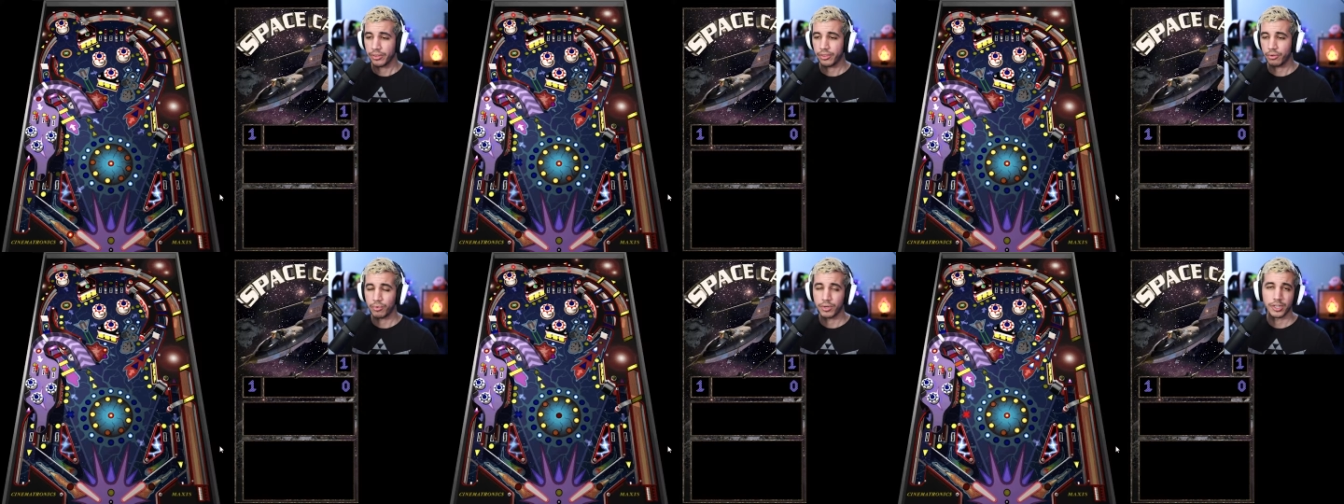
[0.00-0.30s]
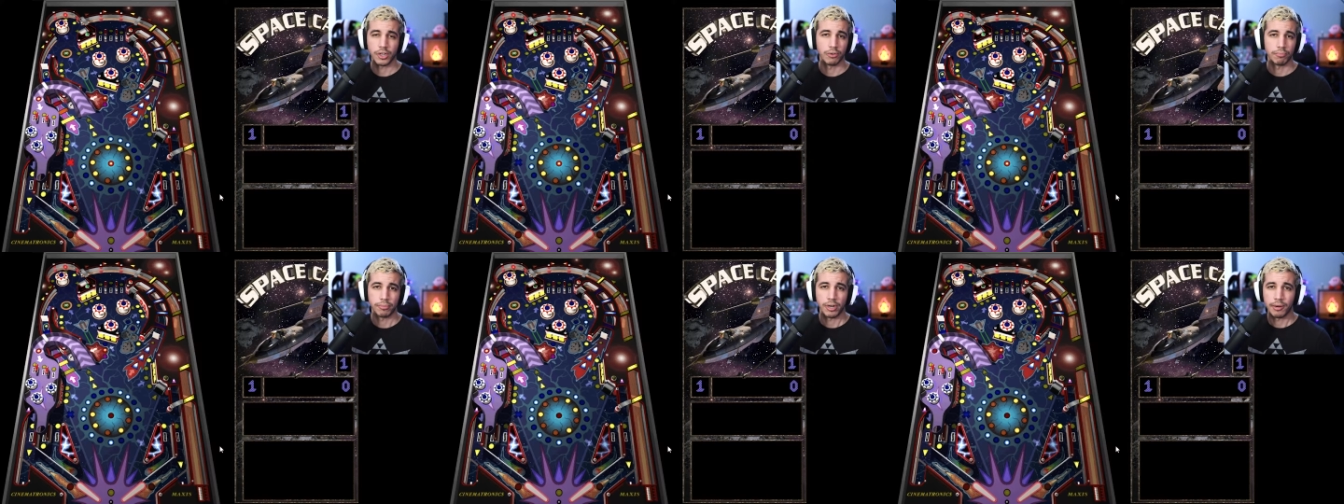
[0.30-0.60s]
the one
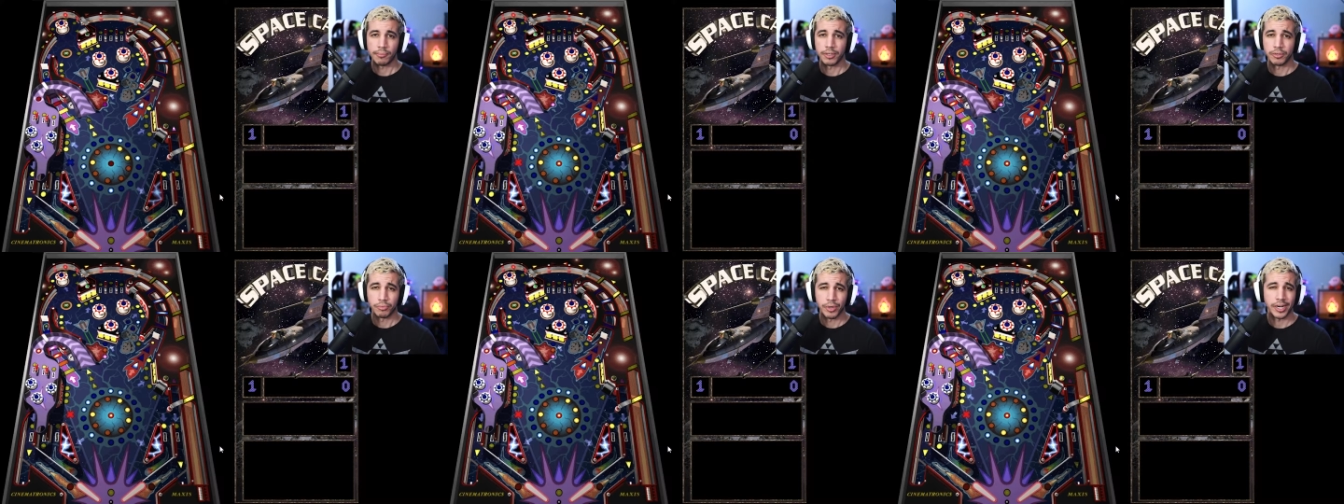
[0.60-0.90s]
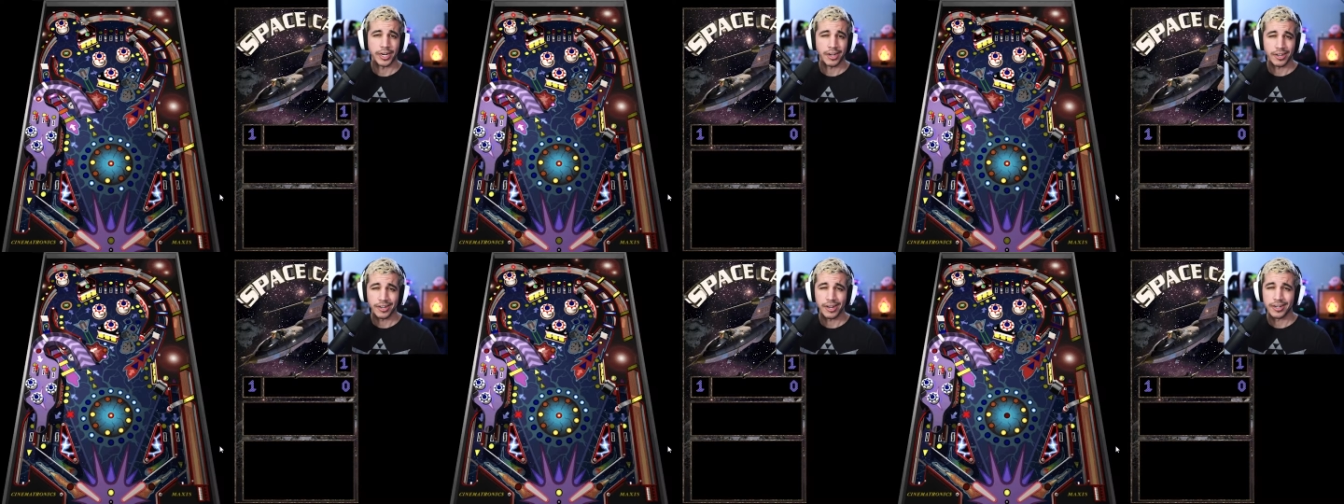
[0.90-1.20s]
you'll probably
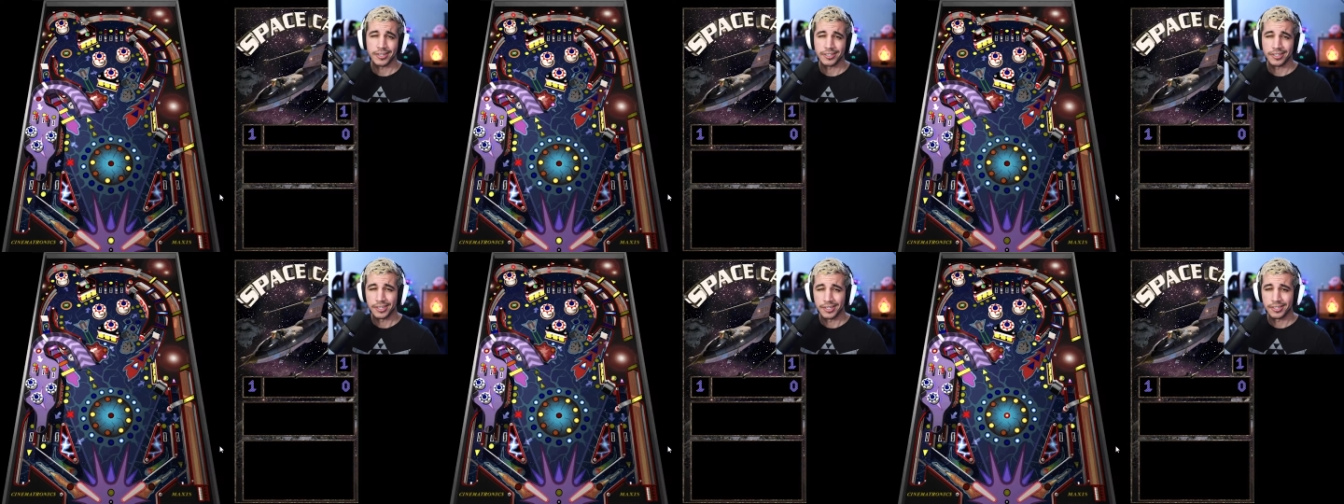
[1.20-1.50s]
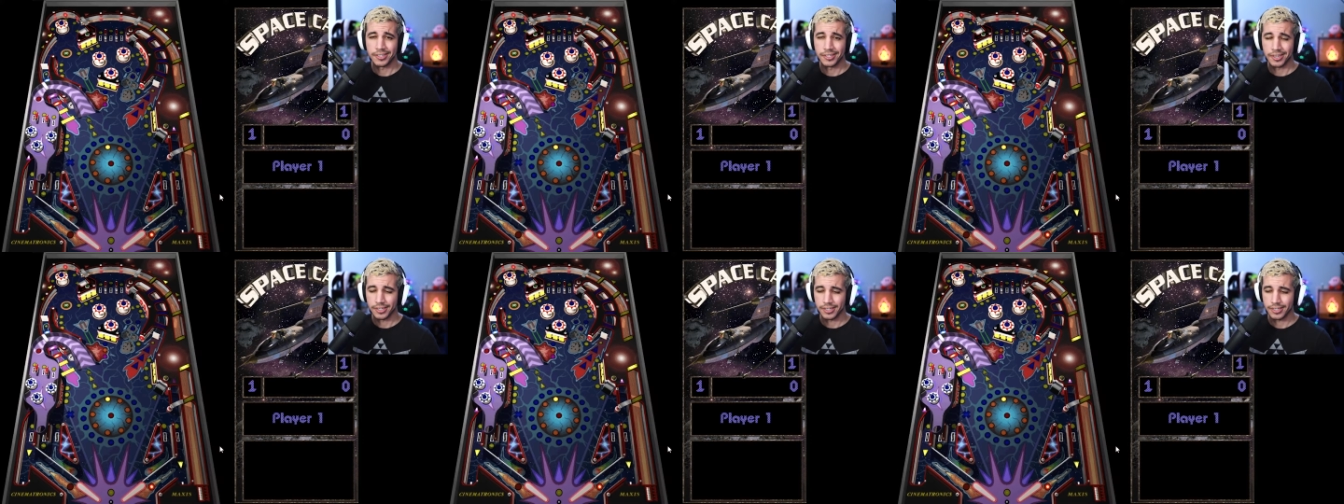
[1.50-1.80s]
recognize the
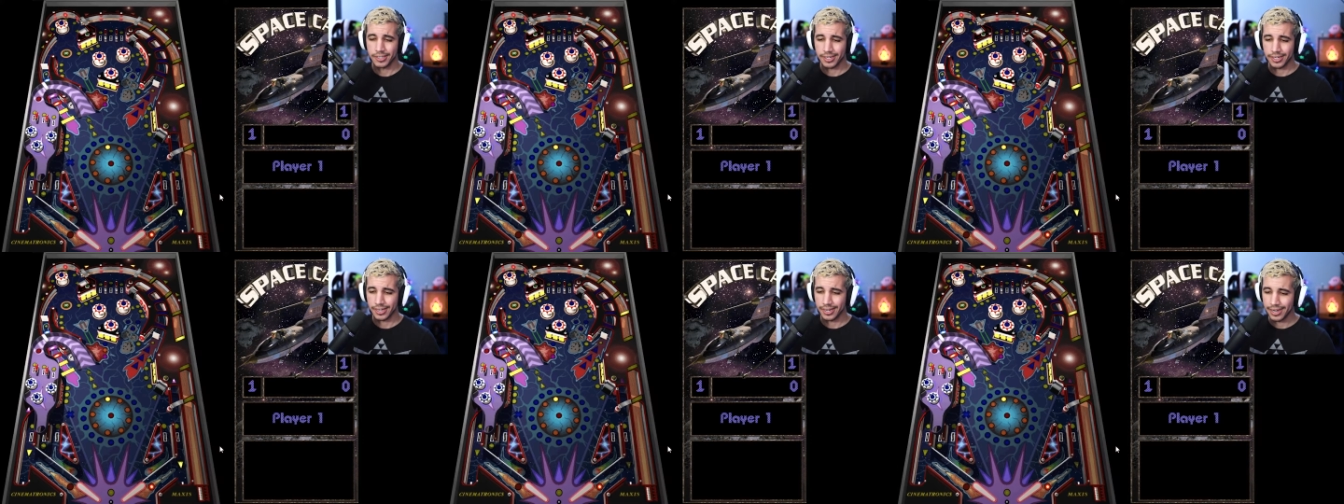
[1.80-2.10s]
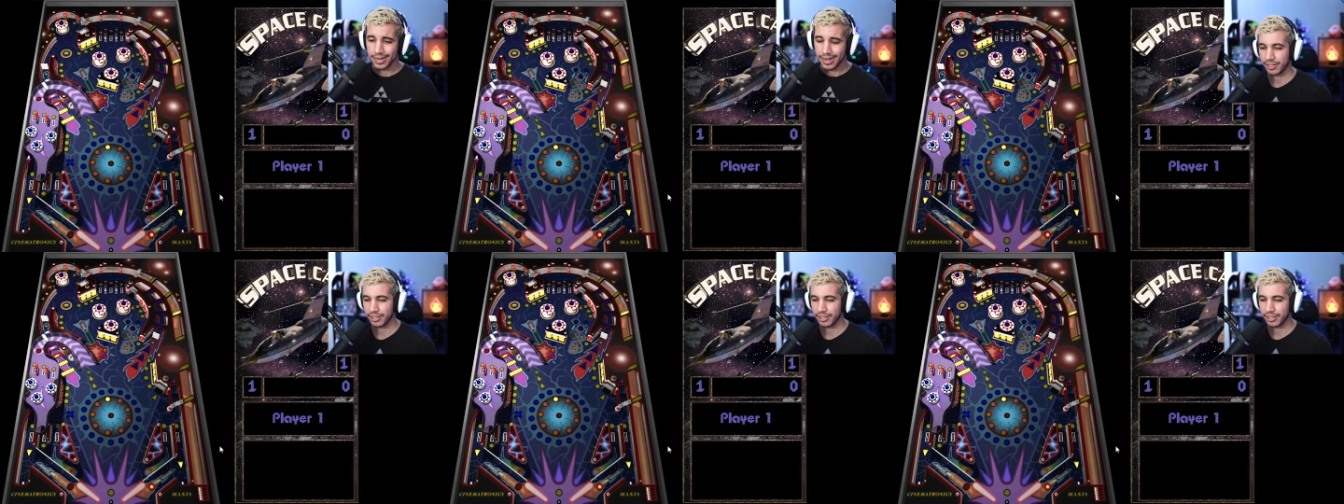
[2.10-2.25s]
easiest.